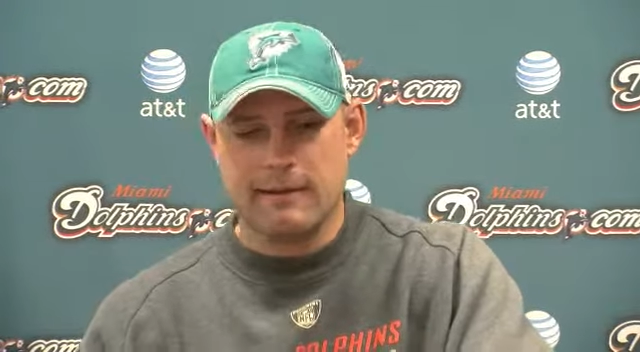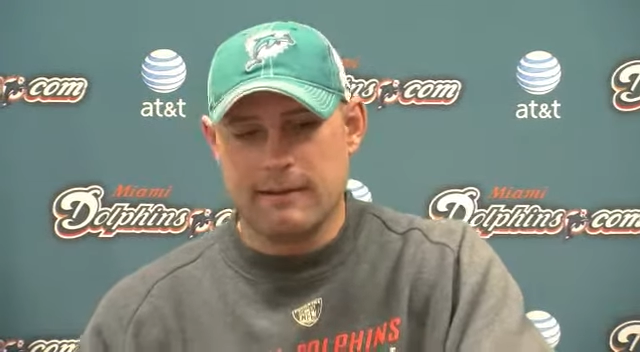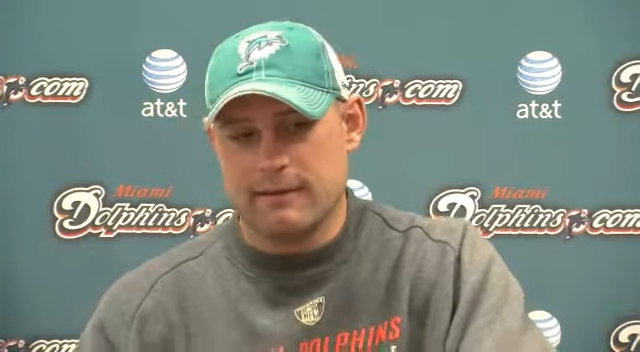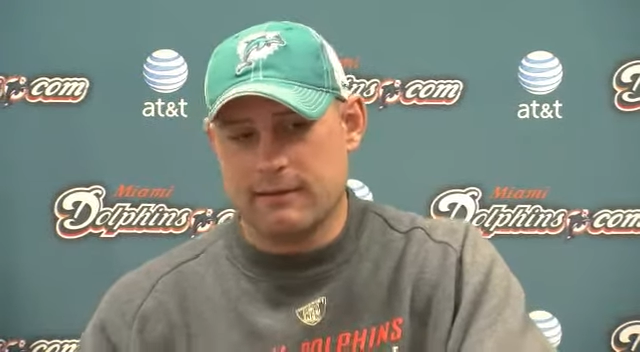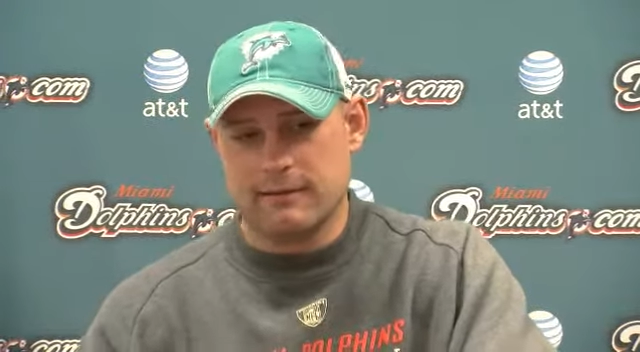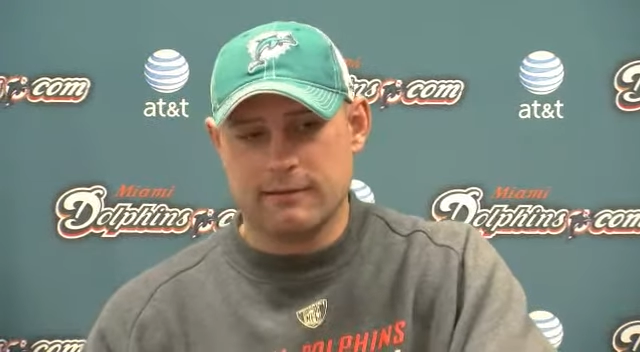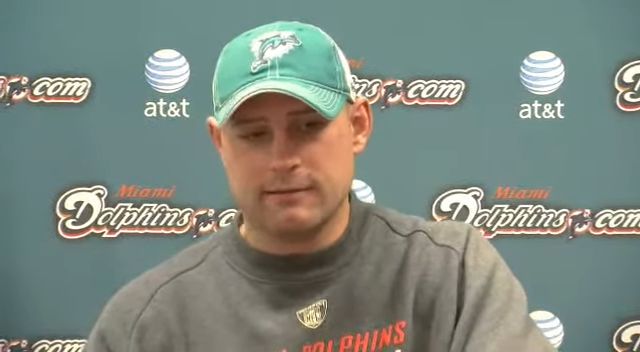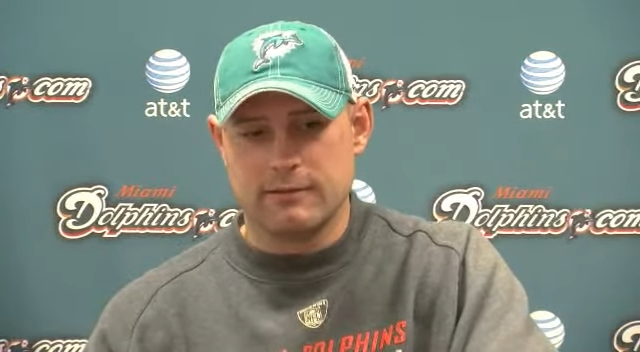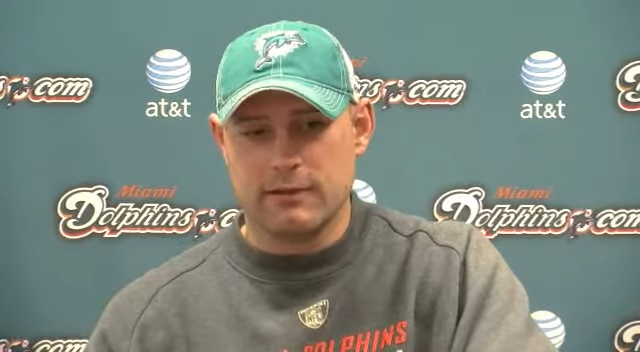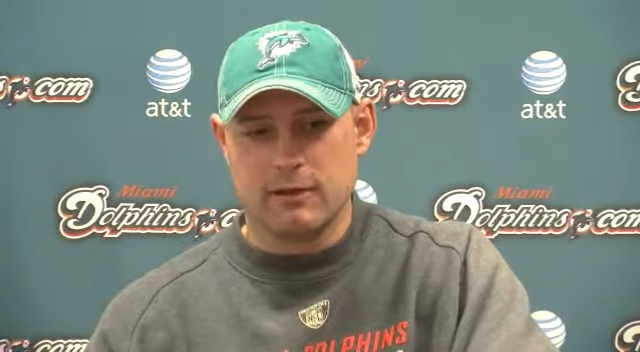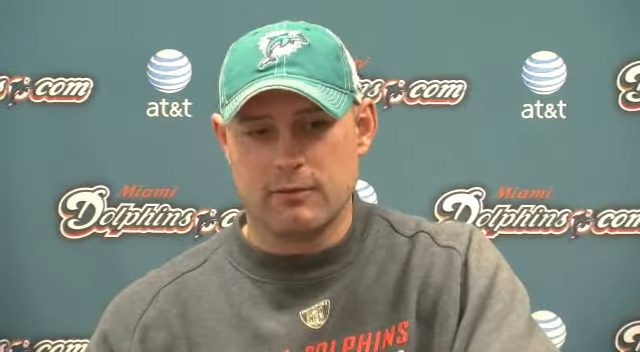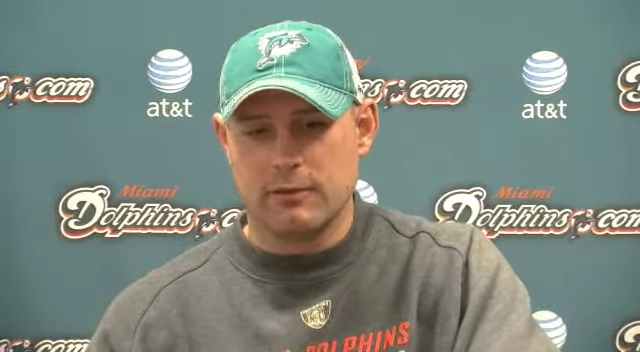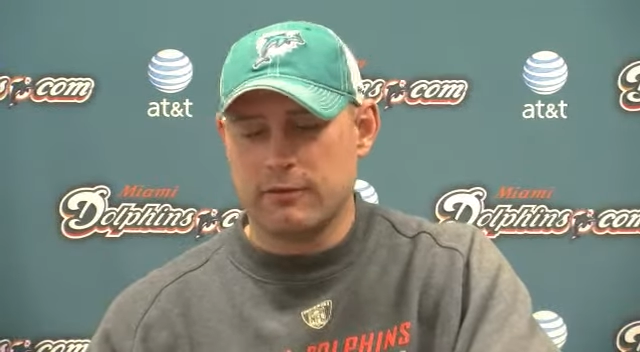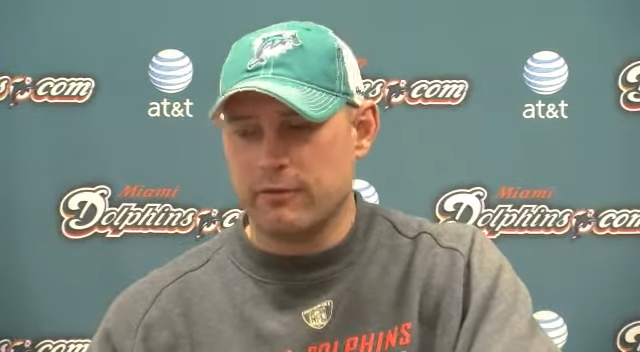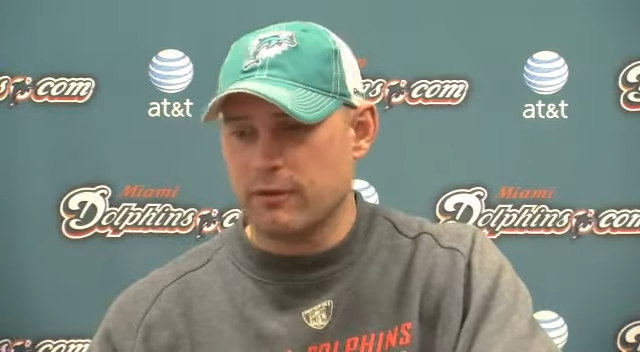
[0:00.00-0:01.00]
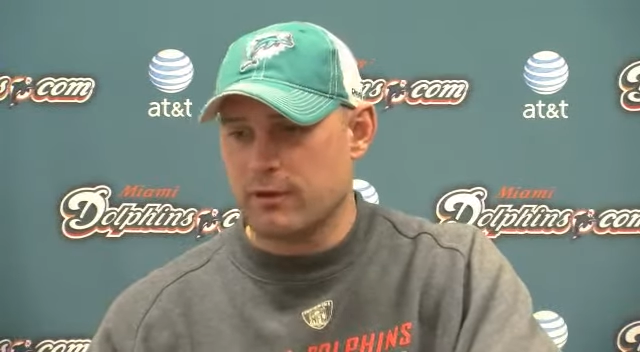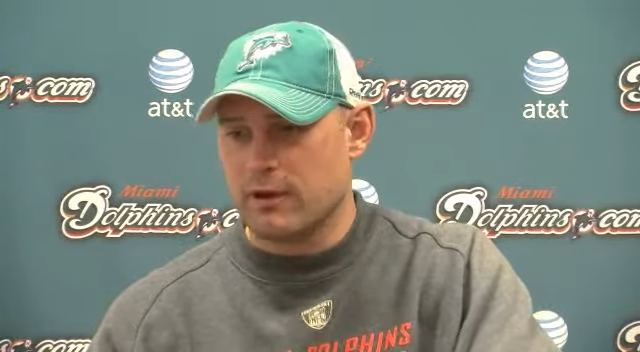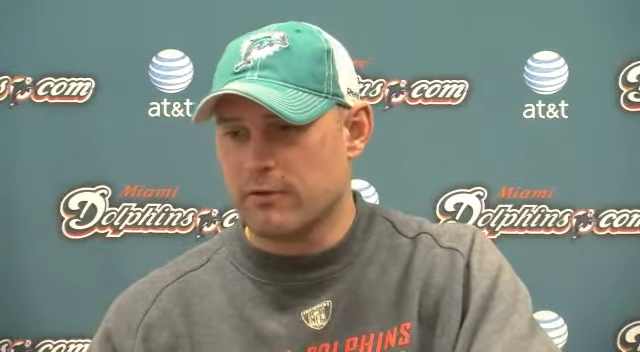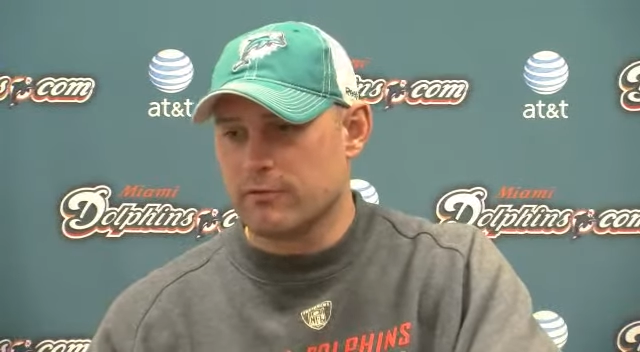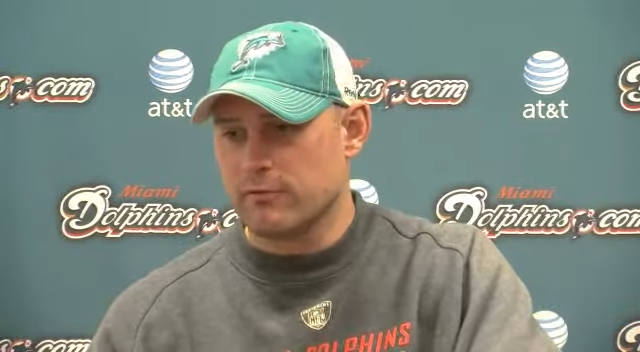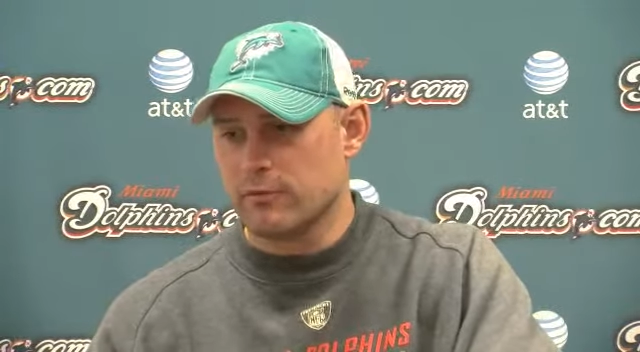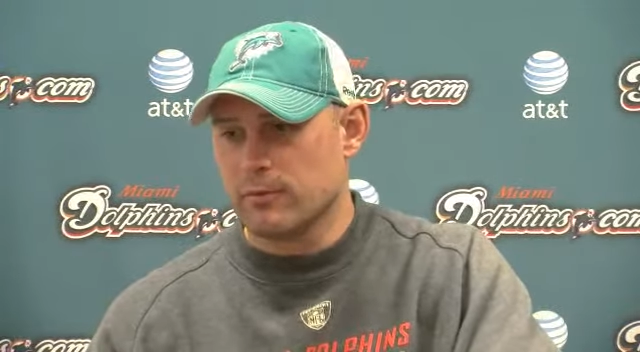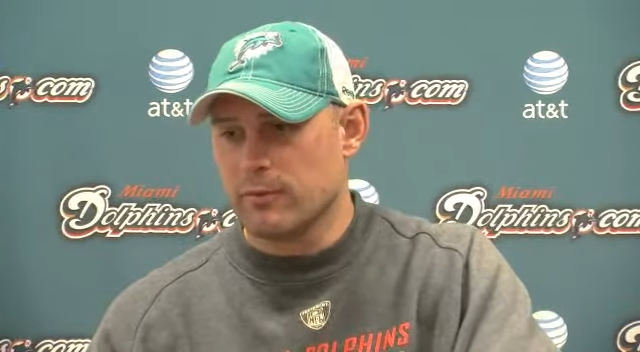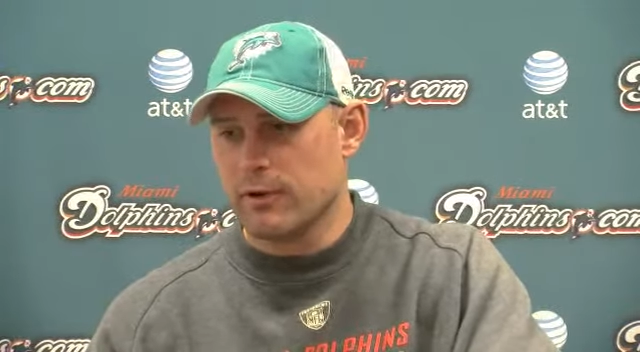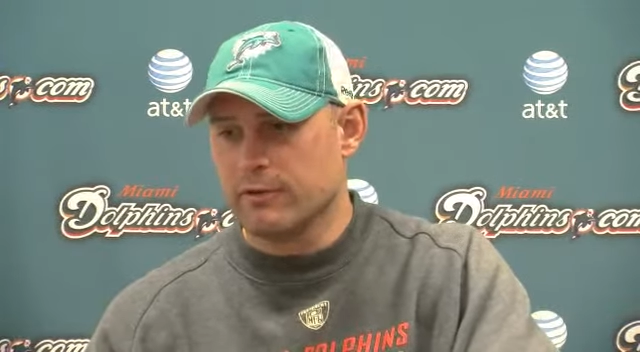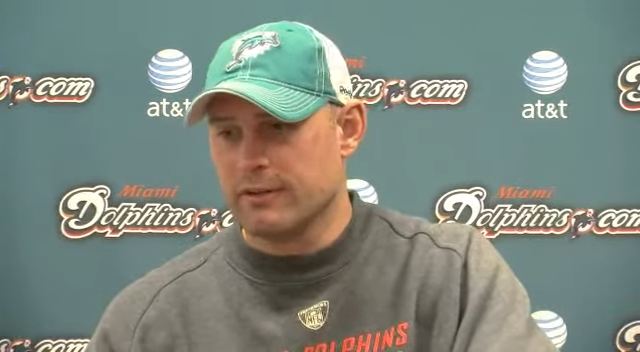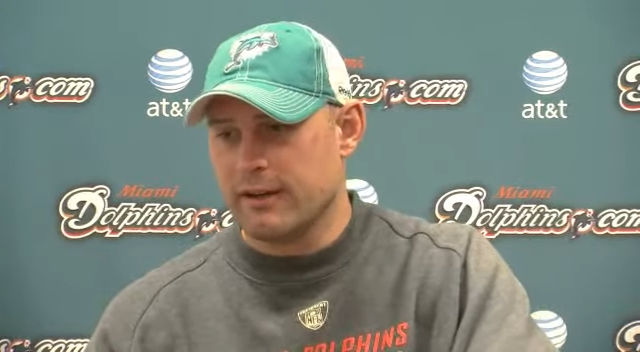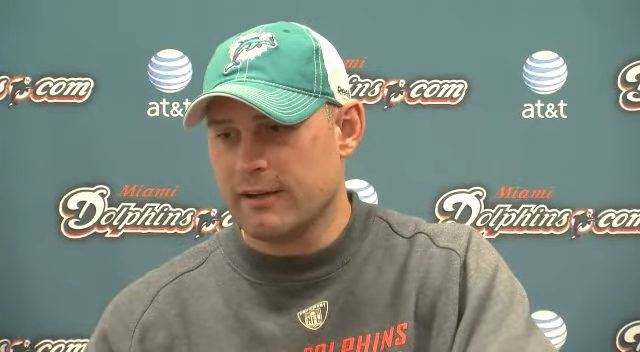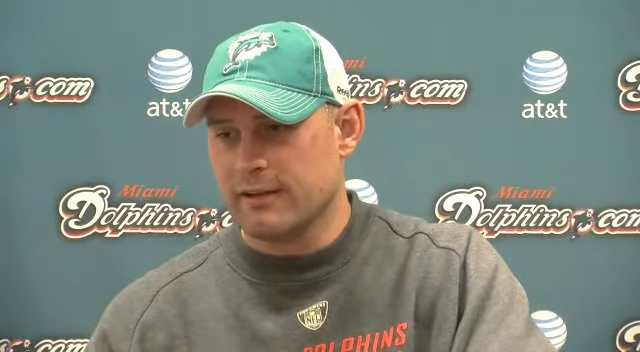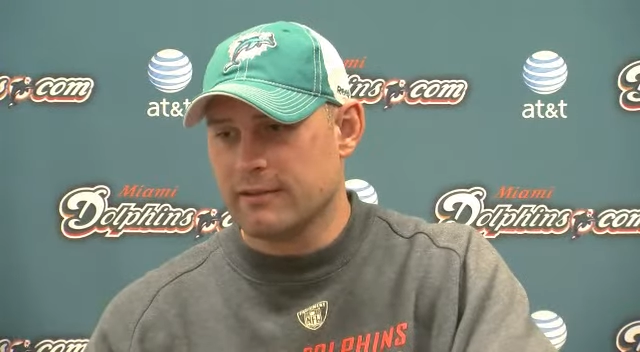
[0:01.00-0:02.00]
and you know, we feel comfortable with both
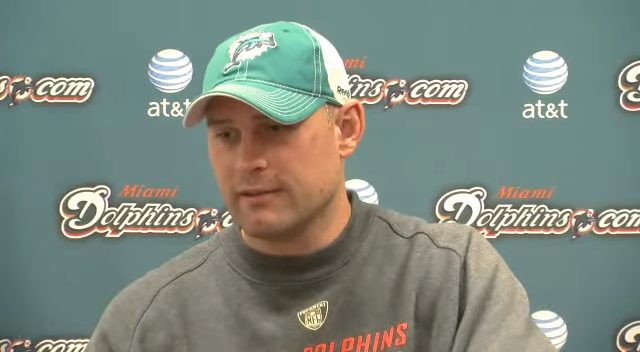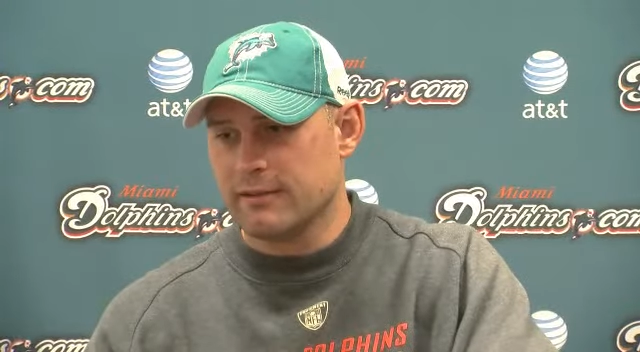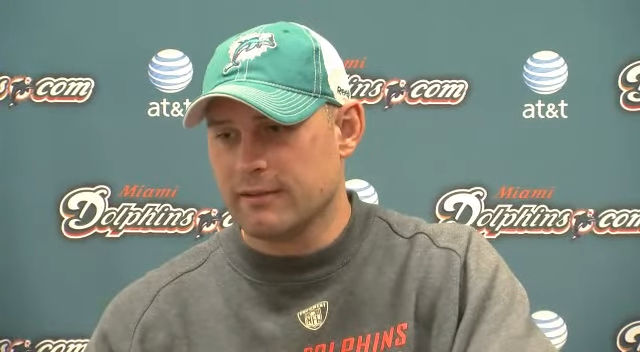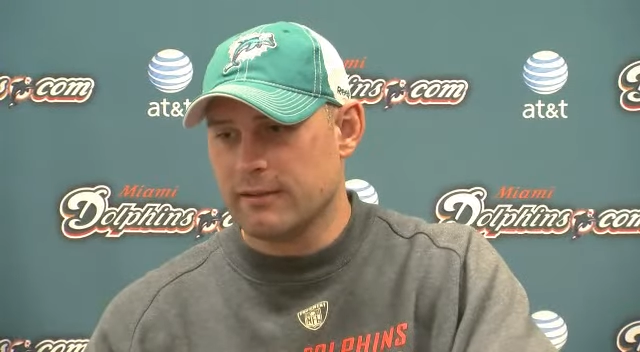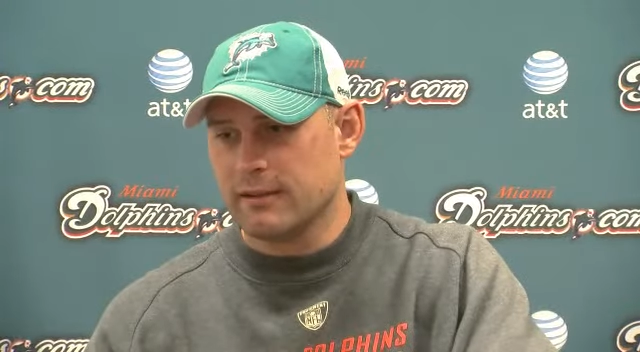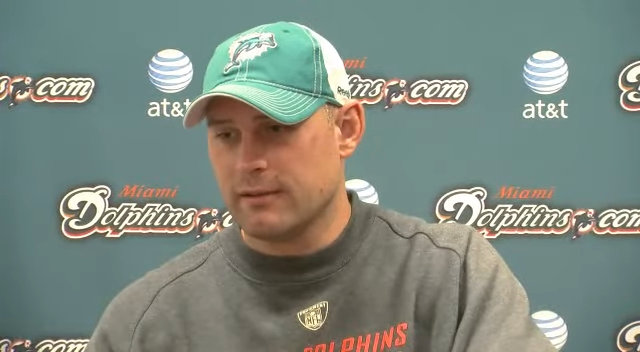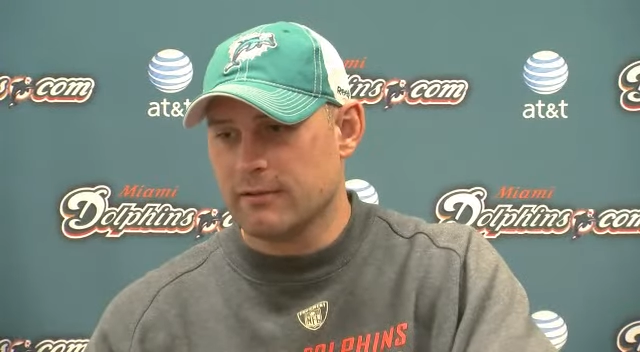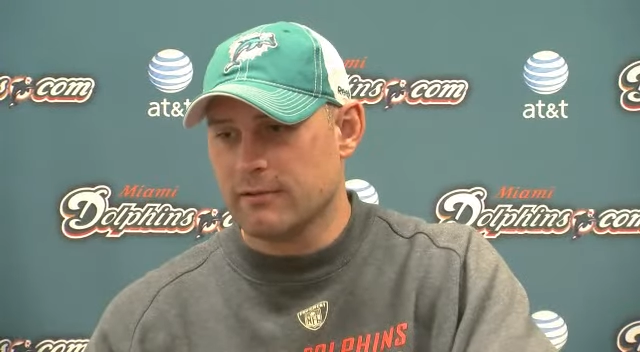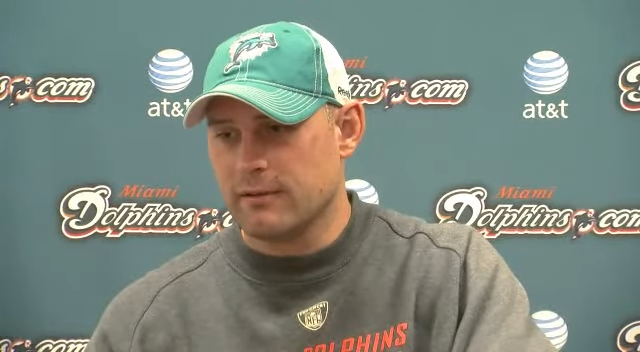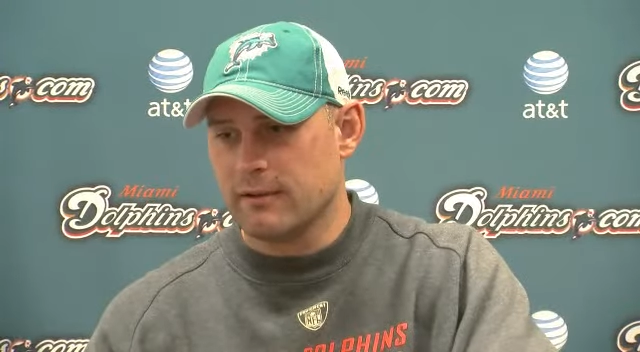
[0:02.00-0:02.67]
tight ends in there